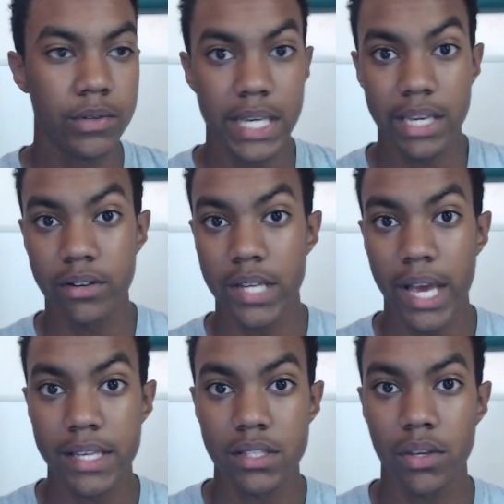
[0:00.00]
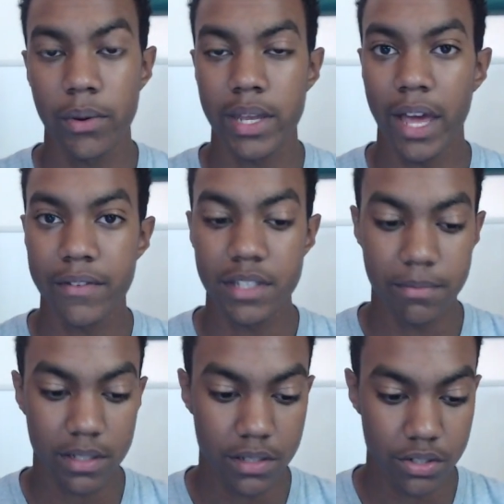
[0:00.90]
take your test, so you can have
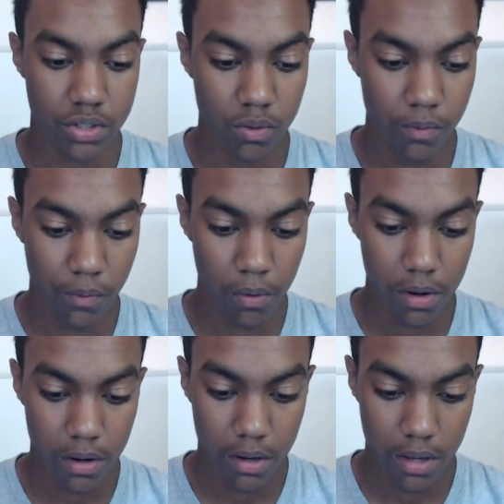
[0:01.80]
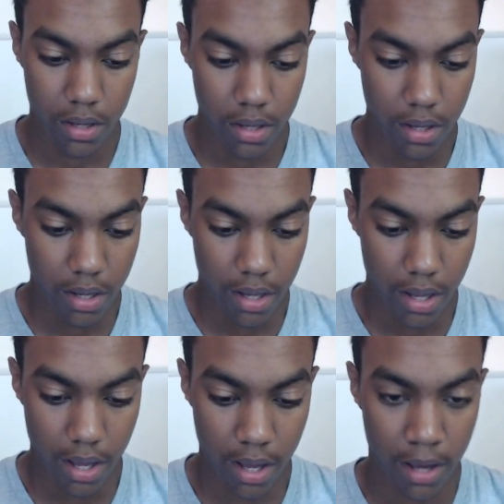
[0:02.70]
something to shoot for.
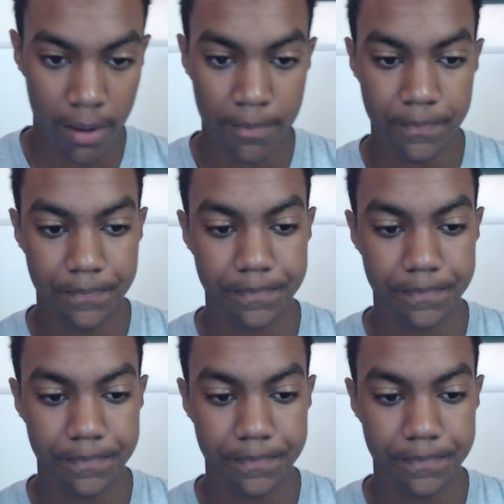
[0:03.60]
And